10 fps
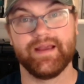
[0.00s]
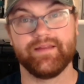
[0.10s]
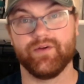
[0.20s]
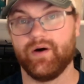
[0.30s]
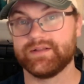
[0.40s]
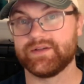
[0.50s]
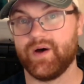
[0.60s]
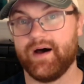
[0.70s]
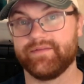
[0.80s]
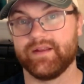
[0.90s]
They'll also
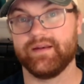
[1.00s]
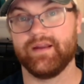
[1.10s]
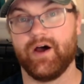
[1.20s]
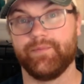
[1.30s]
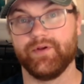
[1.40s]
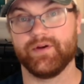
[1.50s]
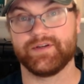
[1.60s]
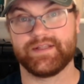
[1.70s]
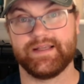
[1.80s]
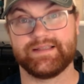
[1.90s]
often help you
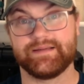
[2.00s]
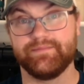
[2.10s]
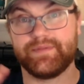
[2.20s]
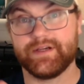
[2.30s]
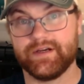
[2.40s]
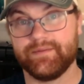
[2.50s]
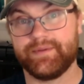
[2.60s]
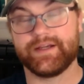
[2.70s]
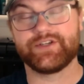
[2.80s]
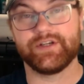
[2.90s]
understand some bigger
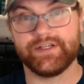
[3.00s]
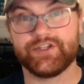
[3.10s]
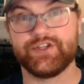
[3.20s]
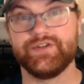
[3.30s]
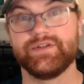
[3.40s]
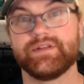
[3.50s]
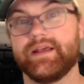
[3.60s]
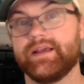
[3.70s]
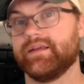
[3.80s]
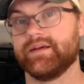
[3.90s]
picture issues
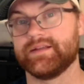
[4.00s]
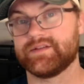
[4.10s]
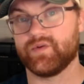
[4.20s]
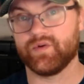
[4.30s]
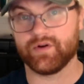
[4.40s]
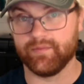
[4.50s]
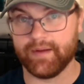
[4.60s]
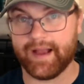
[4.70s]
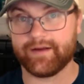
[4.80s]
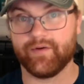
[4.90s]
like the historical
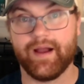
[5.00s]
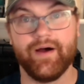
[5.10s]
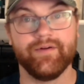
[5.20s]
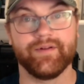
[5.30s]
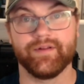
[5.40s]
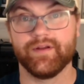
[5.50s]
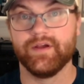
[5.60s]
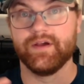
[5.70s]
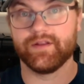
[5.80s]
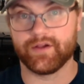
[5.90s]
background and
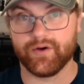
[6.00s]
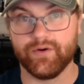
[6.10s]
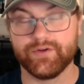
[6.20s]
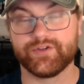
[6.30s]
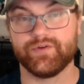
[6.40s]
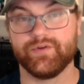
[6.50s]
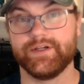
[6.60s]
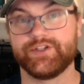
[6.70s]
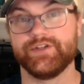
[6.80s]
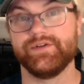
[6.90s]
the cultural
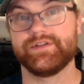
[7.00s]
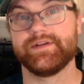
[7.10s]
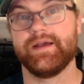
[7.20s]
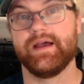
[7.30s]
issues.